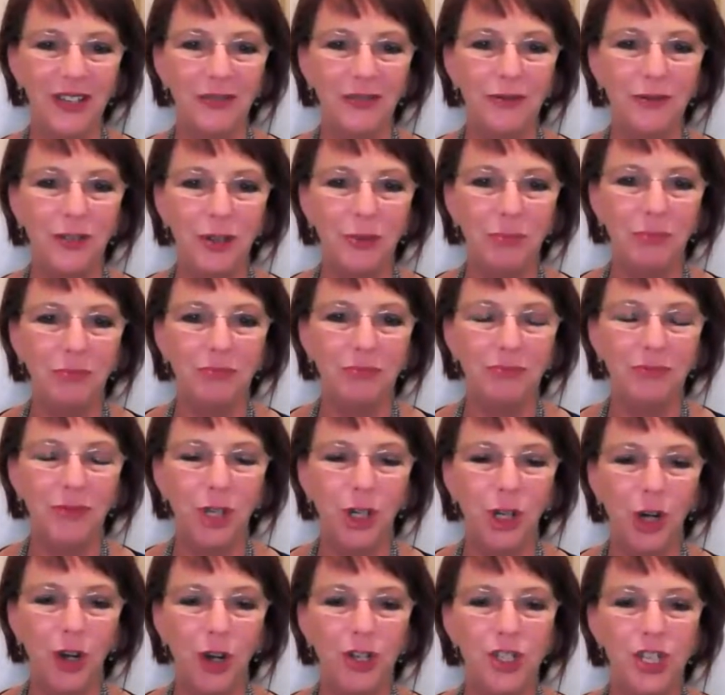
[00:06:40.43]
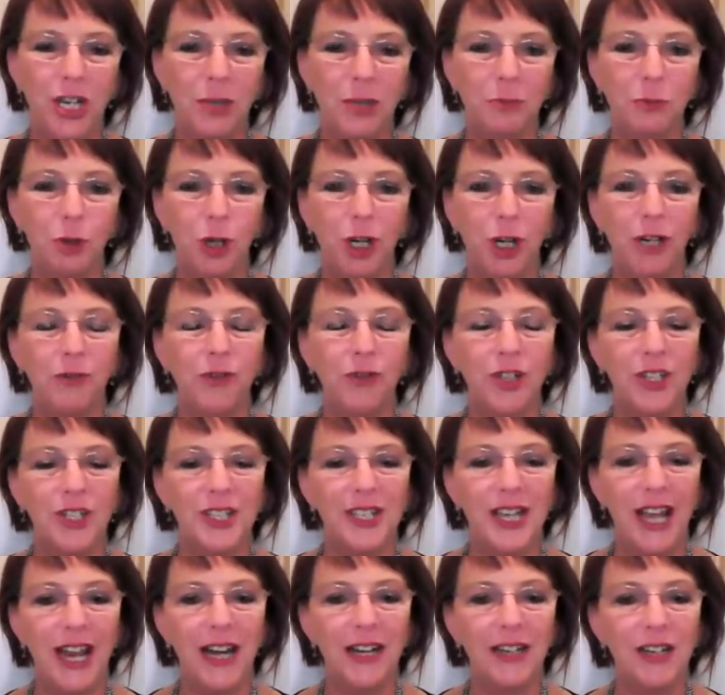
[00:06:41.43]
from, you know, deep grief and
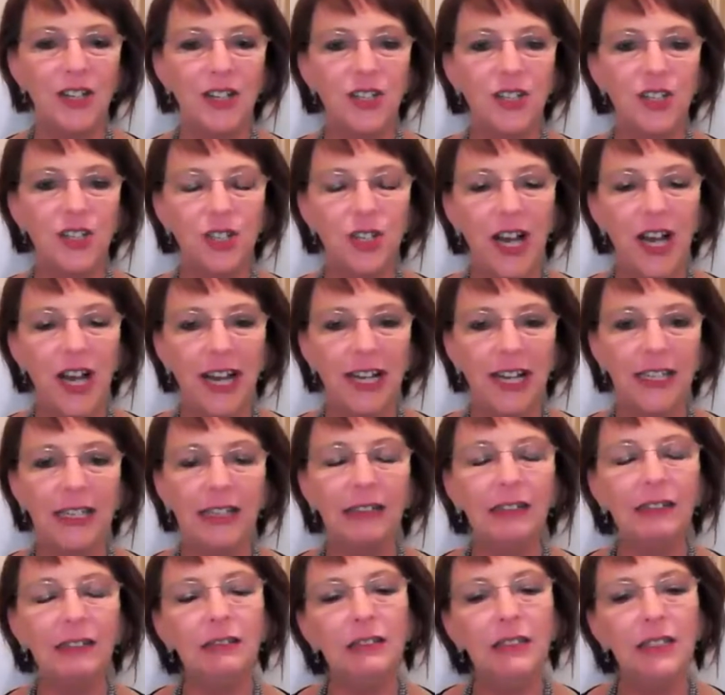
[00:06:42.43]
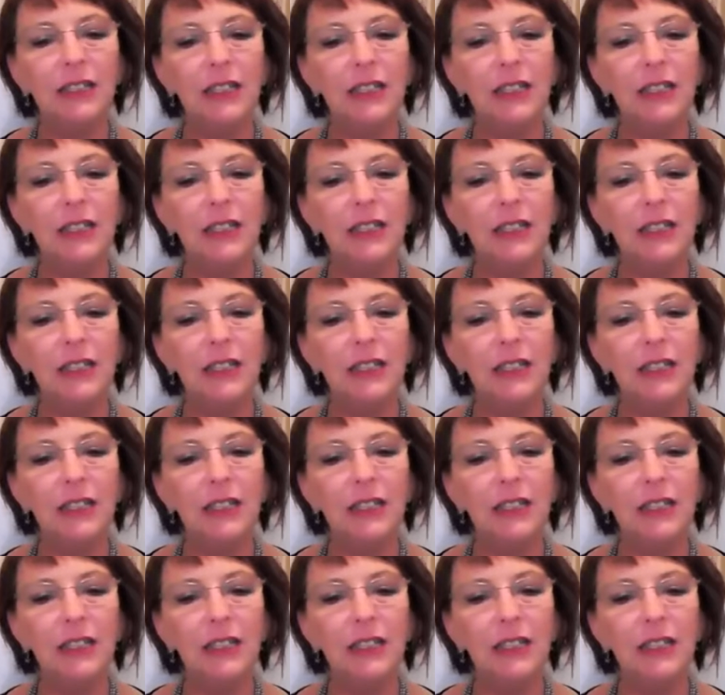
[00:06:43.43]
sadness to anger.